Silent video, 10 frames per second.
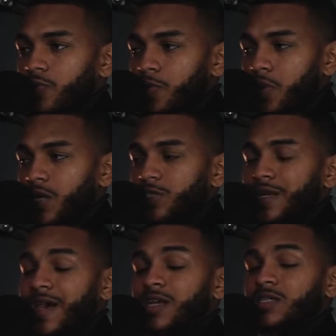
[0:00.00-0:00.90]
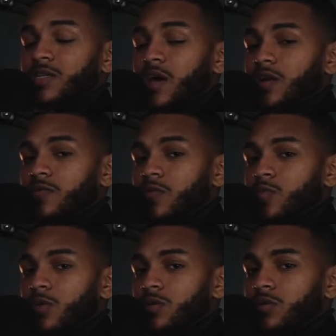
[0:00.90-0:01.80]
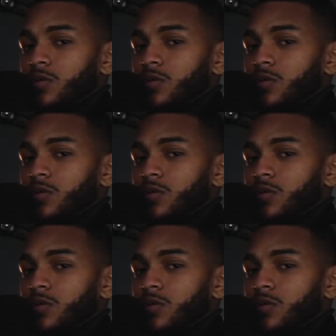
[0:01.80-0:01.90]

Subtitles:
depression and anxiety for me,